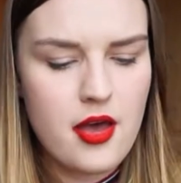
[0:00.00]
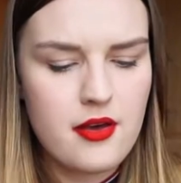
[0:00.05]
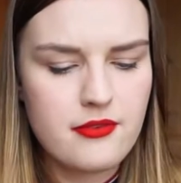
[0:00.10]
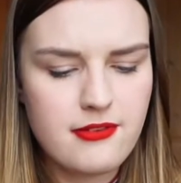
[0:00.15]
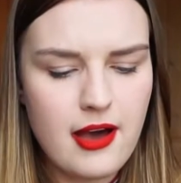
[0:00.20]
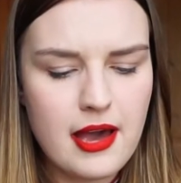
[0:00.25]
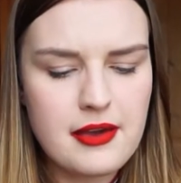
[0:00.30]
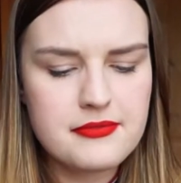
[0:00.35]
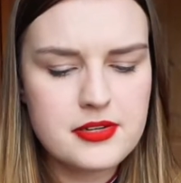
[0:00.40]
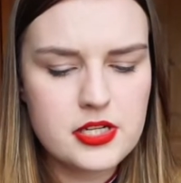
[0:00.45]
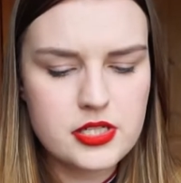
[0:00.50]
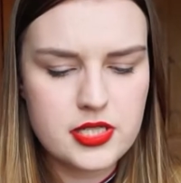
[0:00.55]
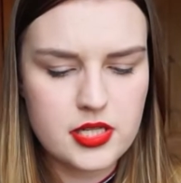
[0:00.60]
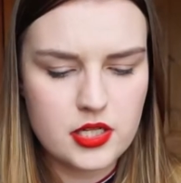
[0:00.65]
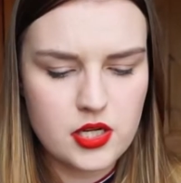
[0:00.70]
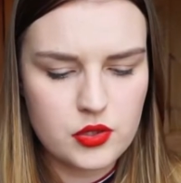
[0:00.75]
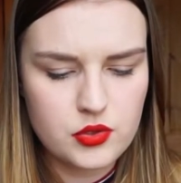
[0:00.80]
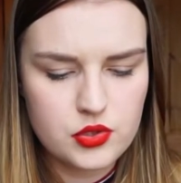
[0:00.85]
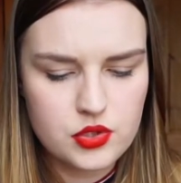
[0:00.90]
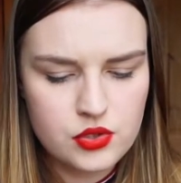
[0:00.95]
5 years
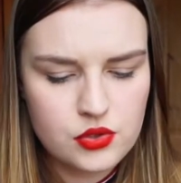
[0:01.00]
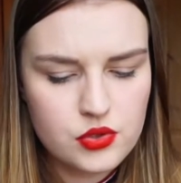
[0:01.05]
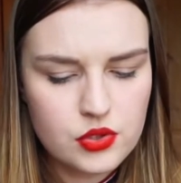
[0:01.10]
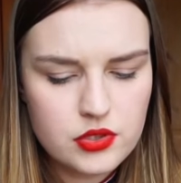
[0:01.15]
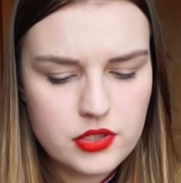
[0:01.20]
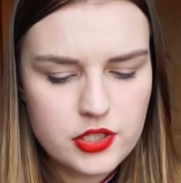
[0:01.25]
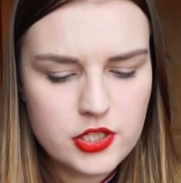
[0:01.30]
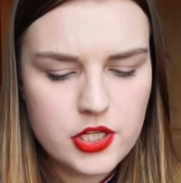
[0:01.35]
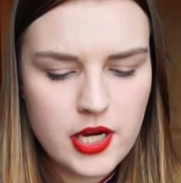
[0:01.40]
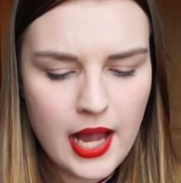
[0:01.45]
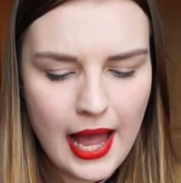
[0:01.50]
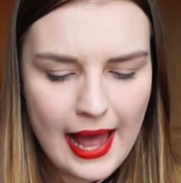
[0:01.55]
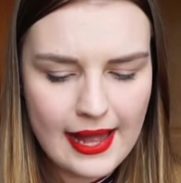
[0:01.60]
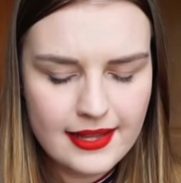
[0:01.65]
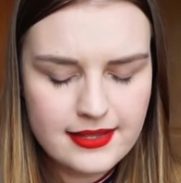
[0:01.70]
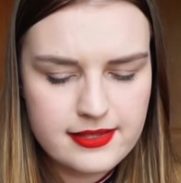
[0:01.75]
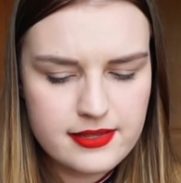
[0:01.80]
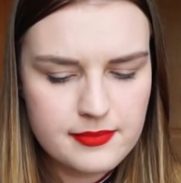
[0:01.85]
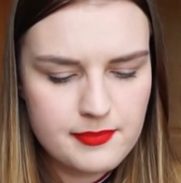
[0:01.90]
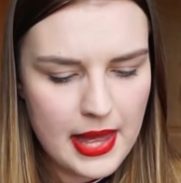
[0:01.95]
ago, schoolgirl
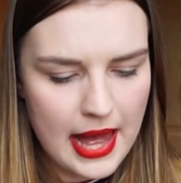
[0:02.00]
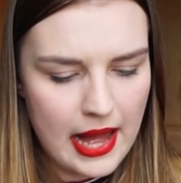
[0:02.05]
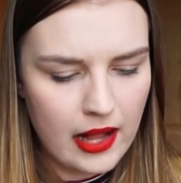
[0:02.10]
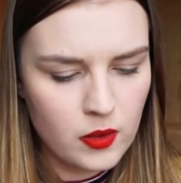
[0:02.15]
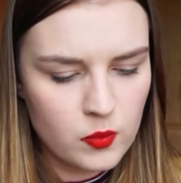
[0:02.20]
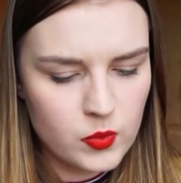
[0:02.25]
Andy Bell